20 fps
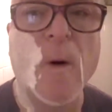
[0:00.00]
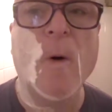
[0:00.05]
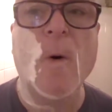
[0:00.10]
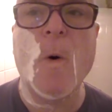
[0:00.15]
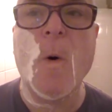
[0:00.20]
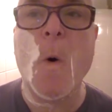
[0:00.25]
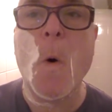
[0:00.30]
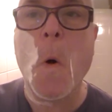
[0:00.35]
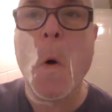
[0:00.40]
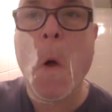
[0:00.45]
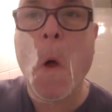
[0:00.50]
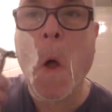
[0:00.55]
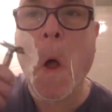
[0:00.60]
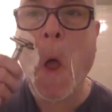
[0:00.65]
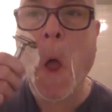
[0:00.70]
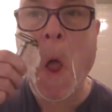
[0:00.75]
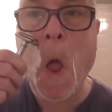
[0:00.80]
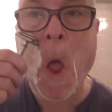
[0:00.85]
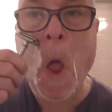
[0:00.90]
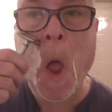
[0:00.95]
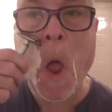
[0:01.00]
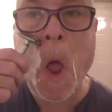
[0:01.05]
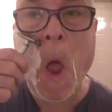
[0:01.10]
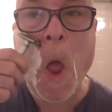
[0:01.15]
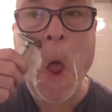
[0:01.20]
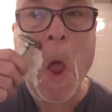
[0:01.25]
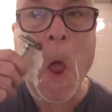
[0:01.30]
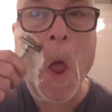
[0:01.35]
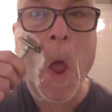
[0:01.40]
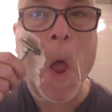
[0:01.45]

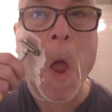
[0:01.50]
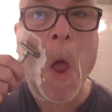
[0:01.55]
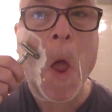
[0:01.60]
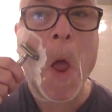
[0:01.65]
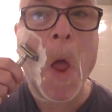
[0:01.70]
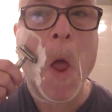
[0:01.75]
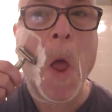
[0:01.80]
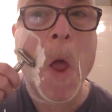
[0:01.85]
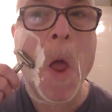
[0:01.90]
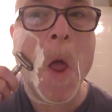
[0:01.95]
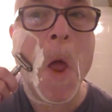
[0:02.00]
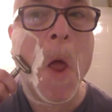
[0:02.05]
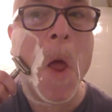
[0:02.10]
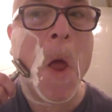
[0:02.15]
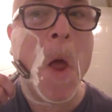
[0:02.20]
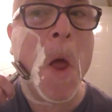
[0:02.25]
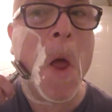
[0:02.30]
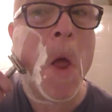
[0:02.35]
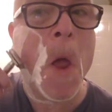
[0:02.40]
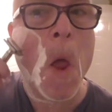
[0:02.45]
Nobody speaks.